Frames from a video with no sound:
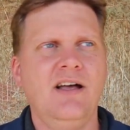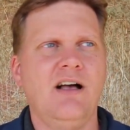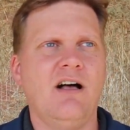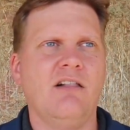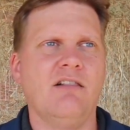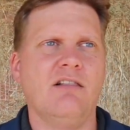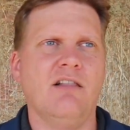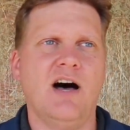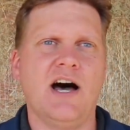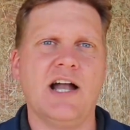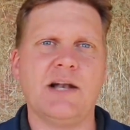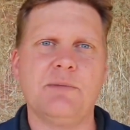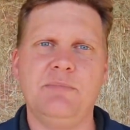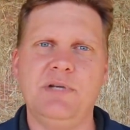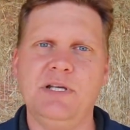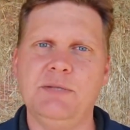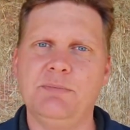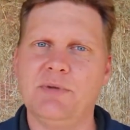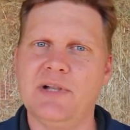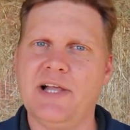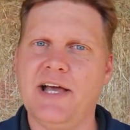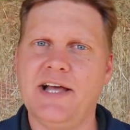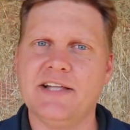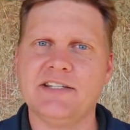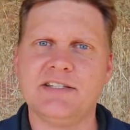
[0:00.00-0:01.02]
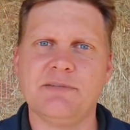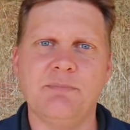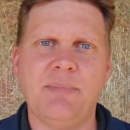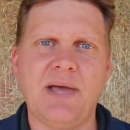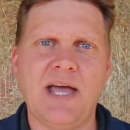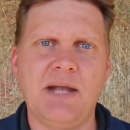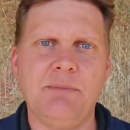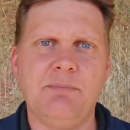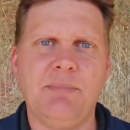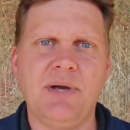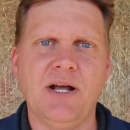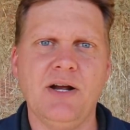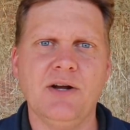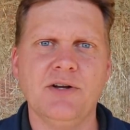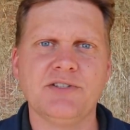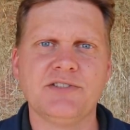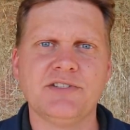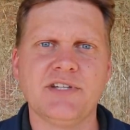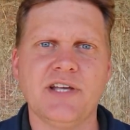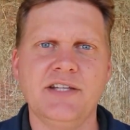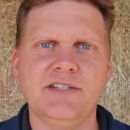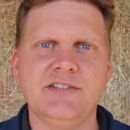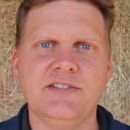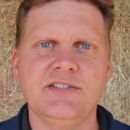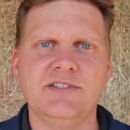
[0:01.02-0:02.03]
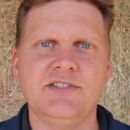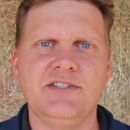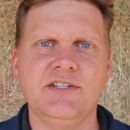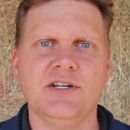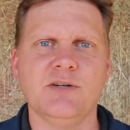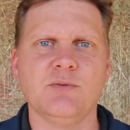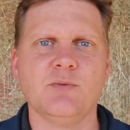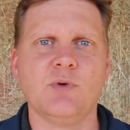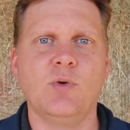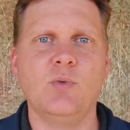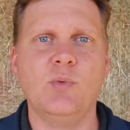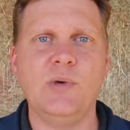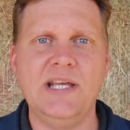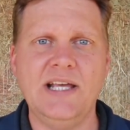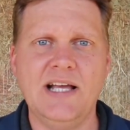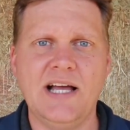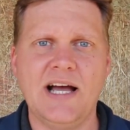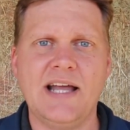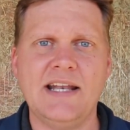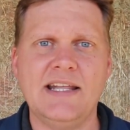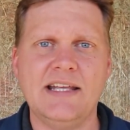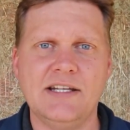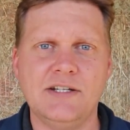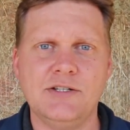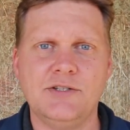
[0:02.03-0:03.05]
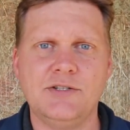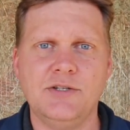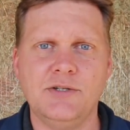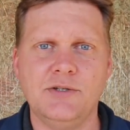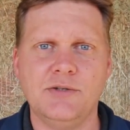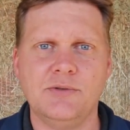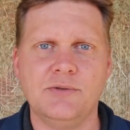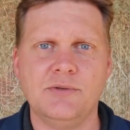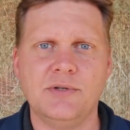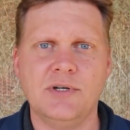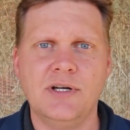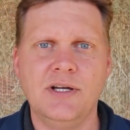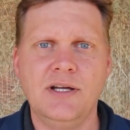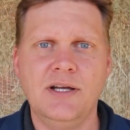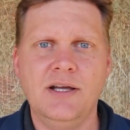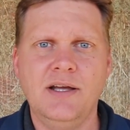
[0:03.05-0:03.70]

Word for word: A lot of people had some bad parasites this year. Well, we got hit too.